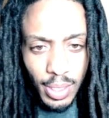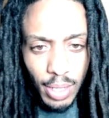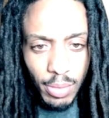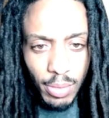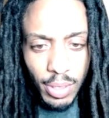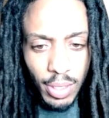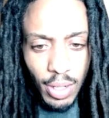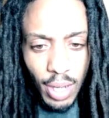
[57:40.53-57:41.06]
I
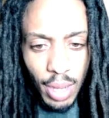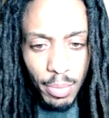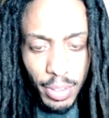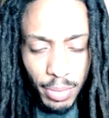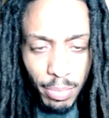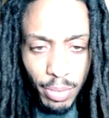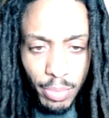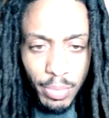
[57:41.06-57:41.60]
want to know how
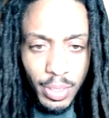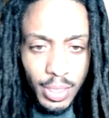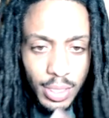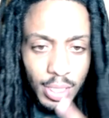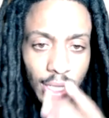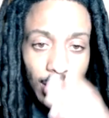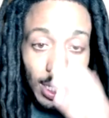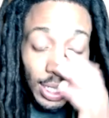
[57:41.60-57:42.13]
many permits
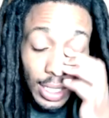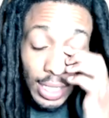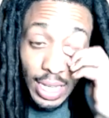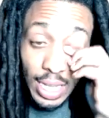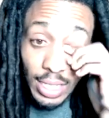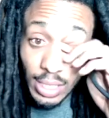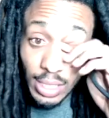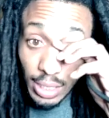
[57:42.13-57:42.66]
it, because I
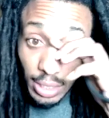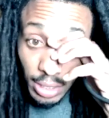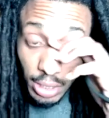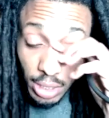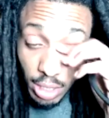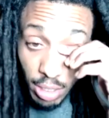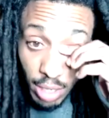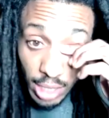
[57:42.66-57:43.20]
ain't seen the
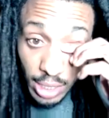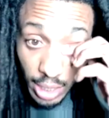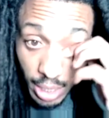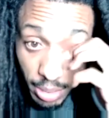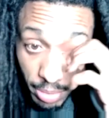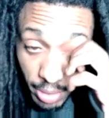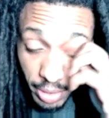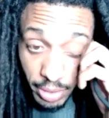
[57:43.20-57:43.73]
show. I just
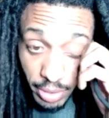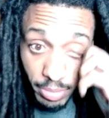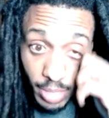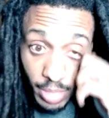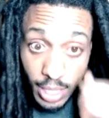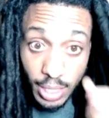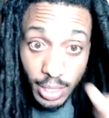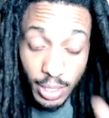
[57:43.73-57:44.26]
keep hearing
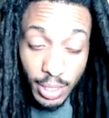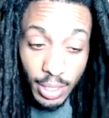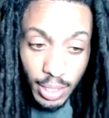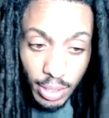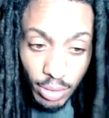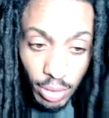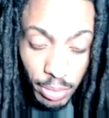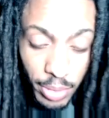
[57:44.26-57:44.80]
about it,
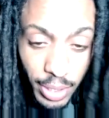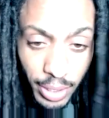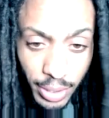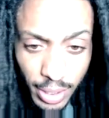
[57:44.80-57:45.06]
so I'm curious.